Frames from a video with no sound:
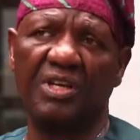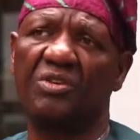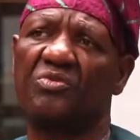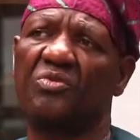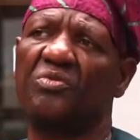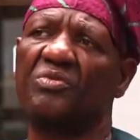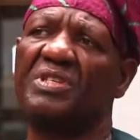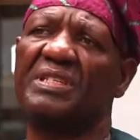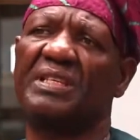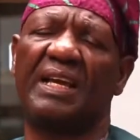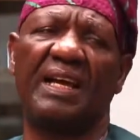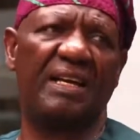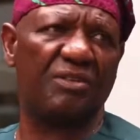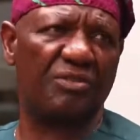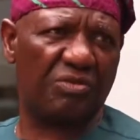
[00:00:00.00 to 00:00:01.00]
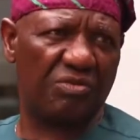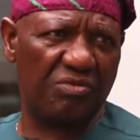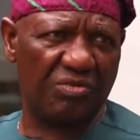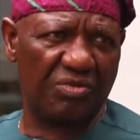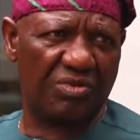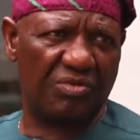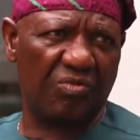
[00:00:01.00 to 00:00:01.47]
So these
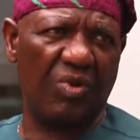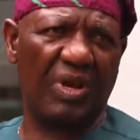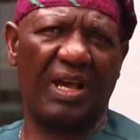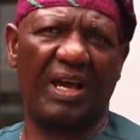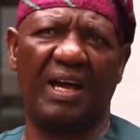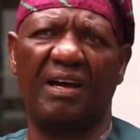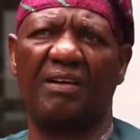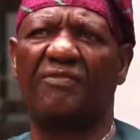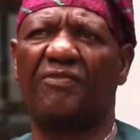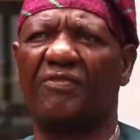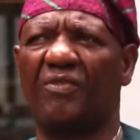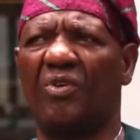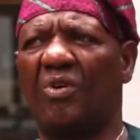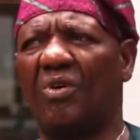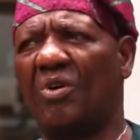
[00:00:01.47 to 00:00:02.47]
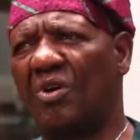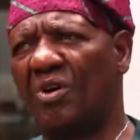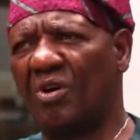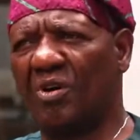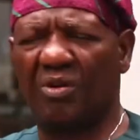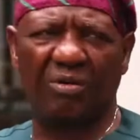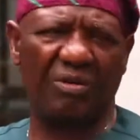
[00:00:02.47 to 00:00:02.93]
councils will have
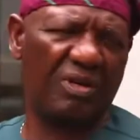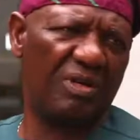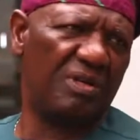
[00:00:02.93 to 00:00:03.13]
all